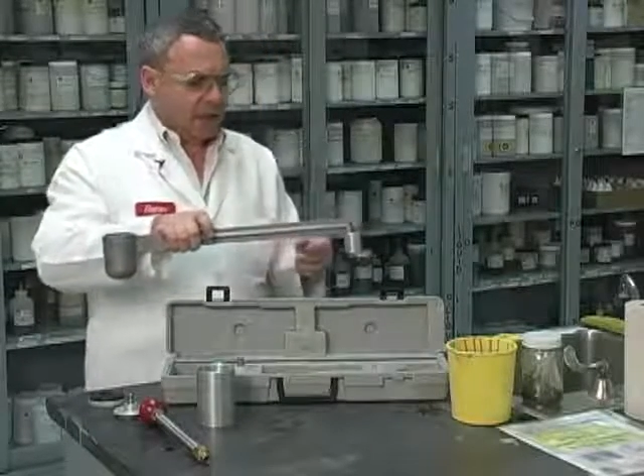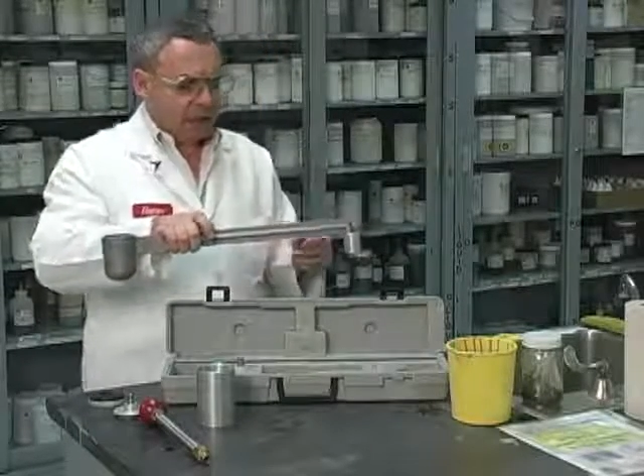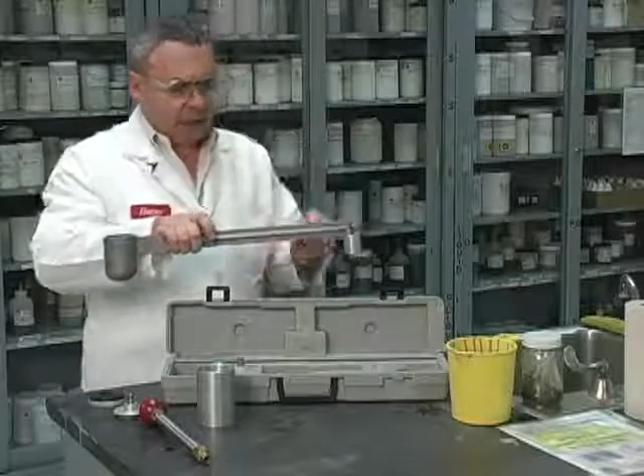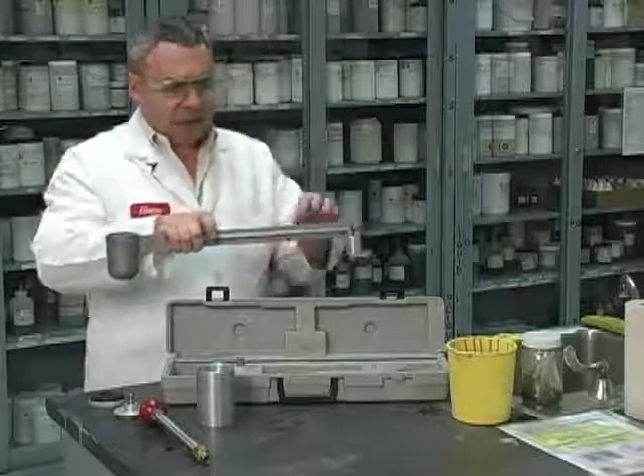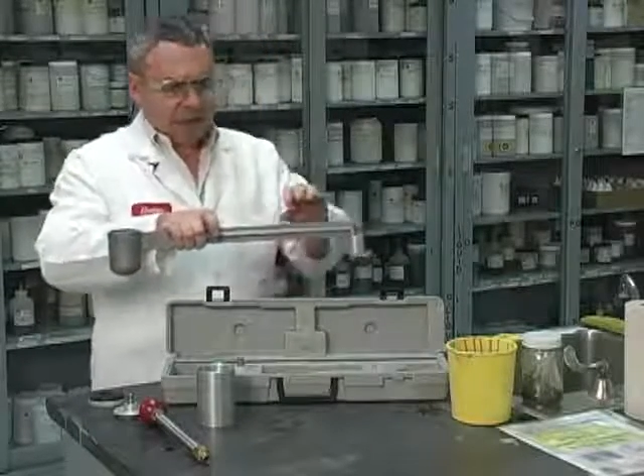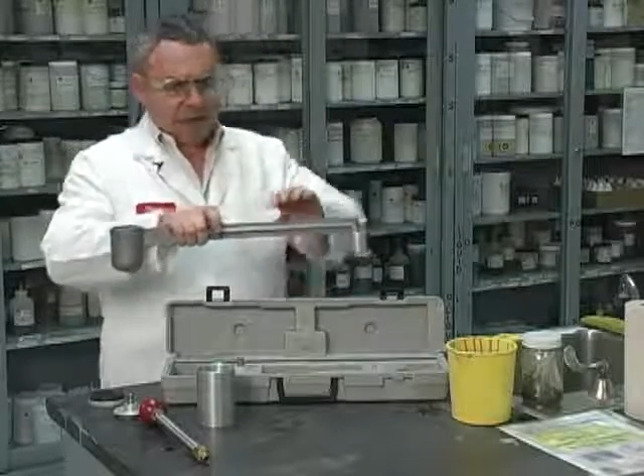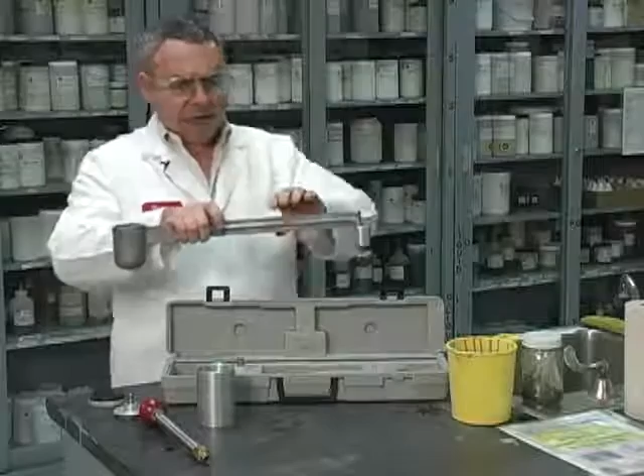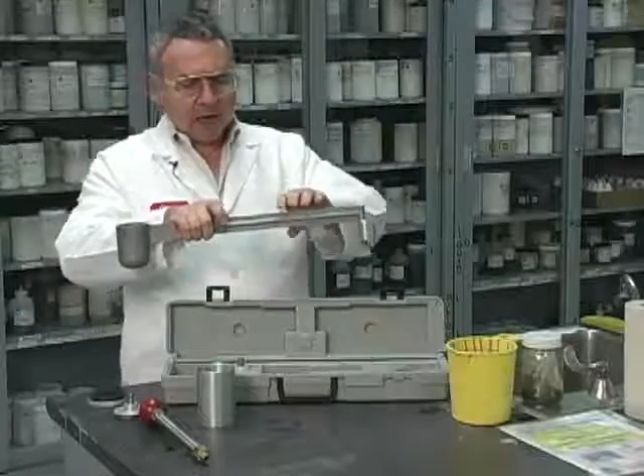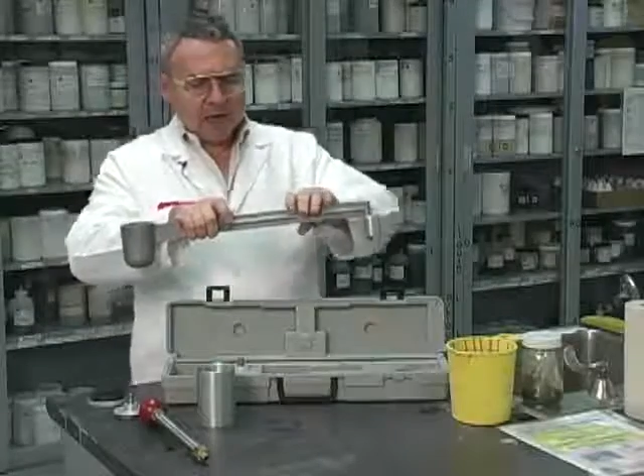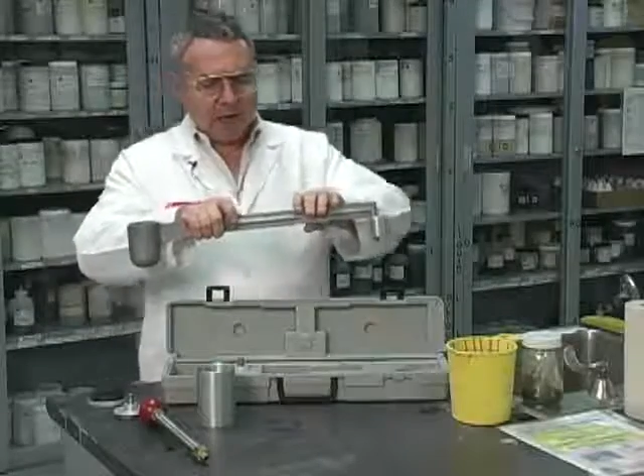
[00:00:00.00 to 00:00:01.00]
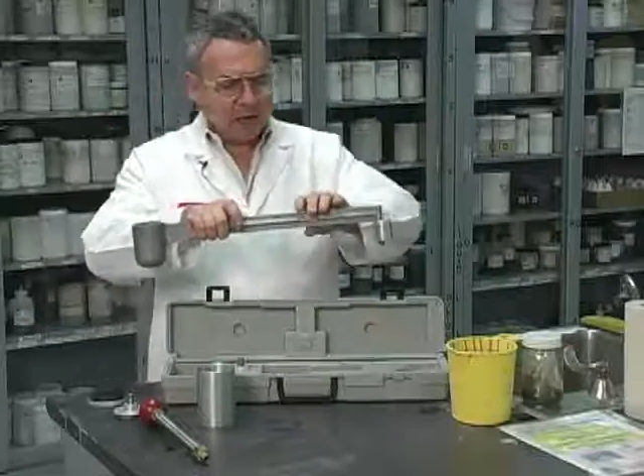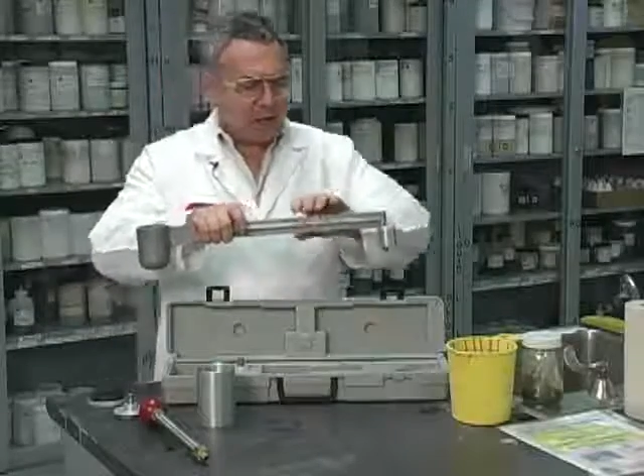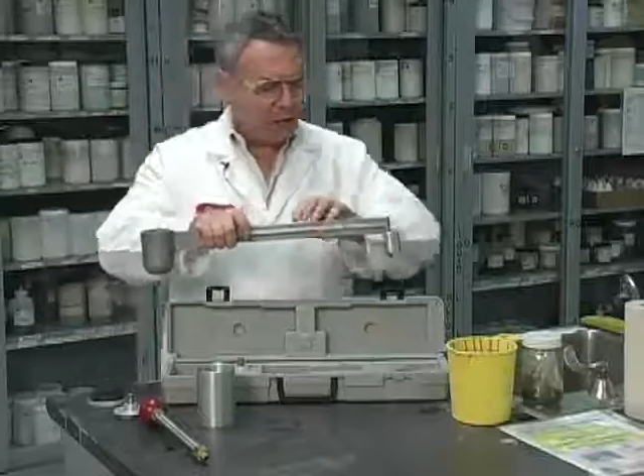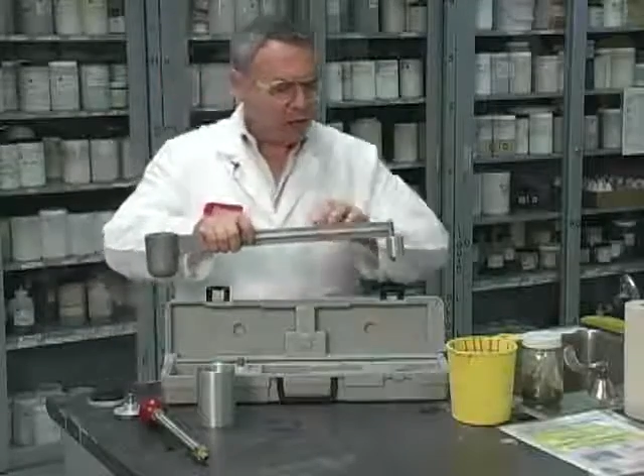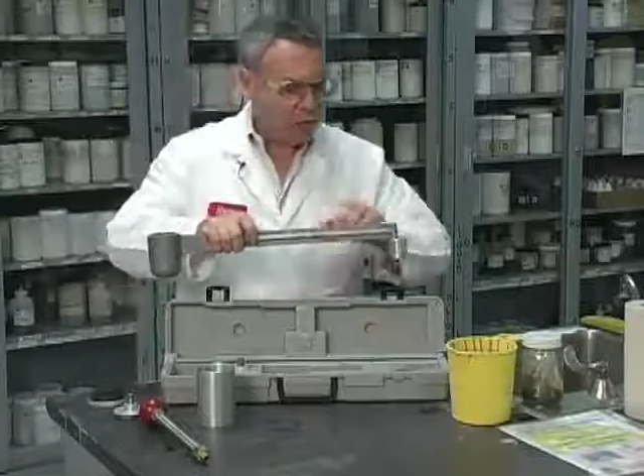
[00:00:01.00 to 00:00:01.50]
exactly the
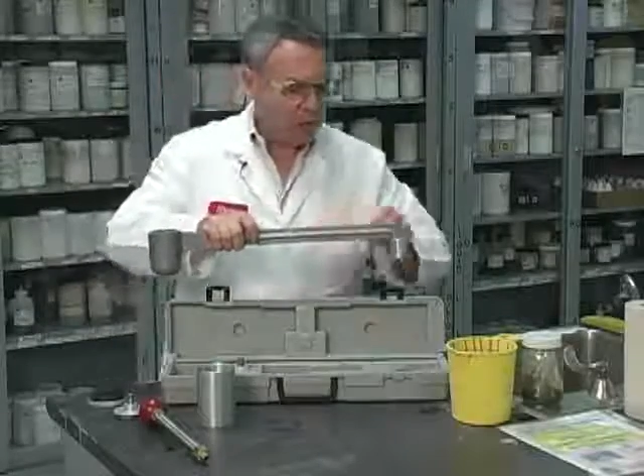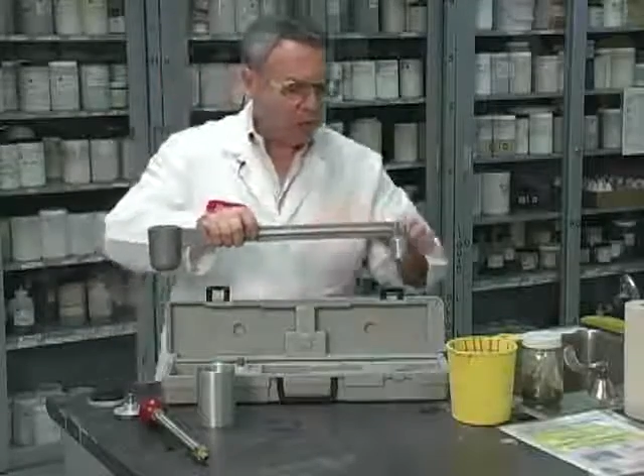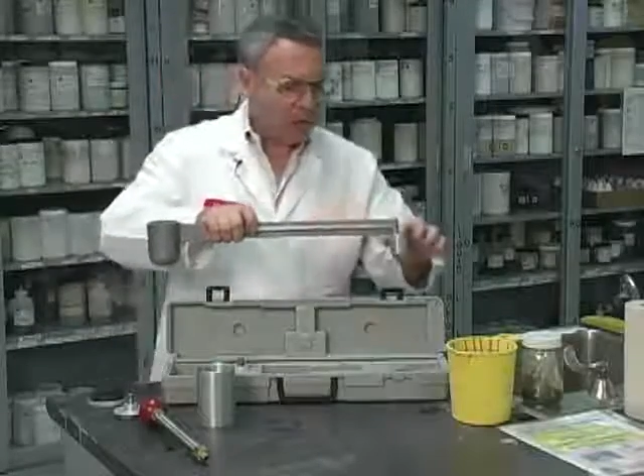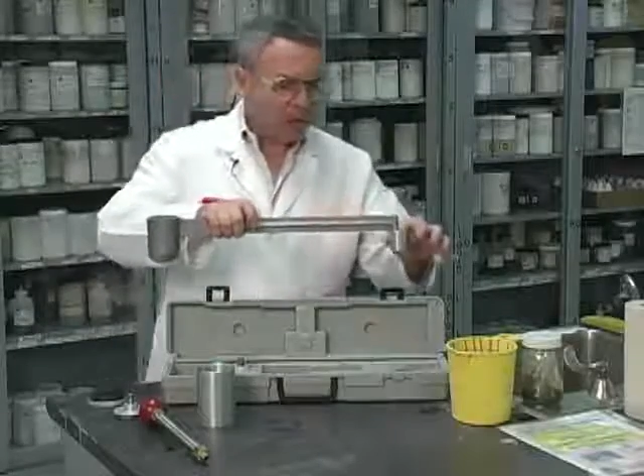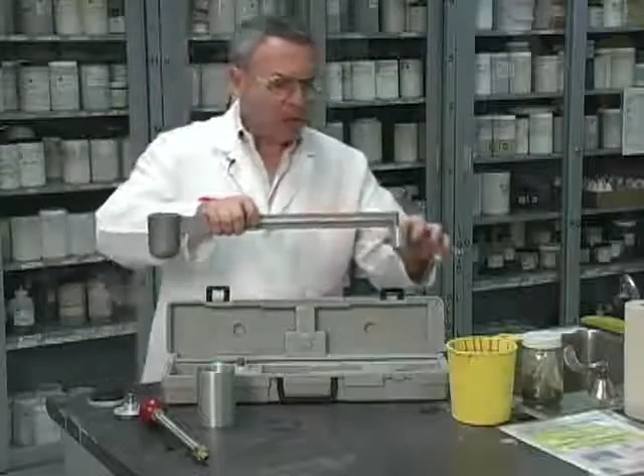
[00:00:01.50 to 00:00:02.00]
density of water